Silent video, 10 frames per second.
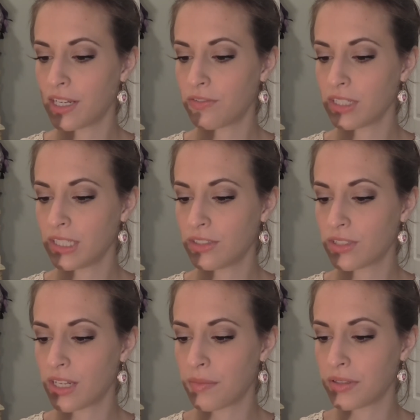and I finally
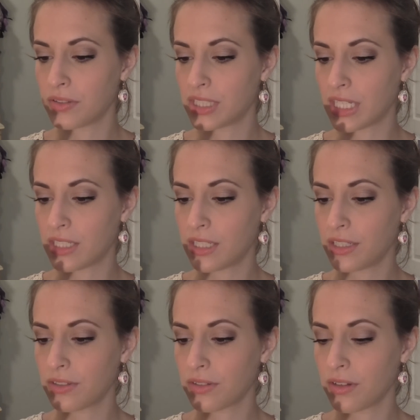used it up. It was scented
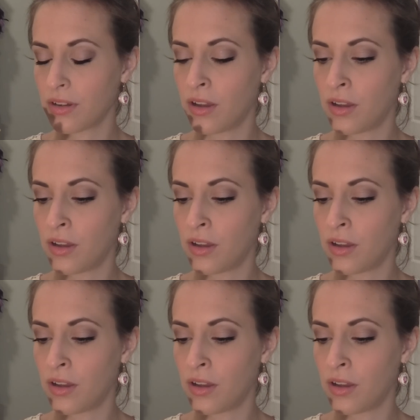like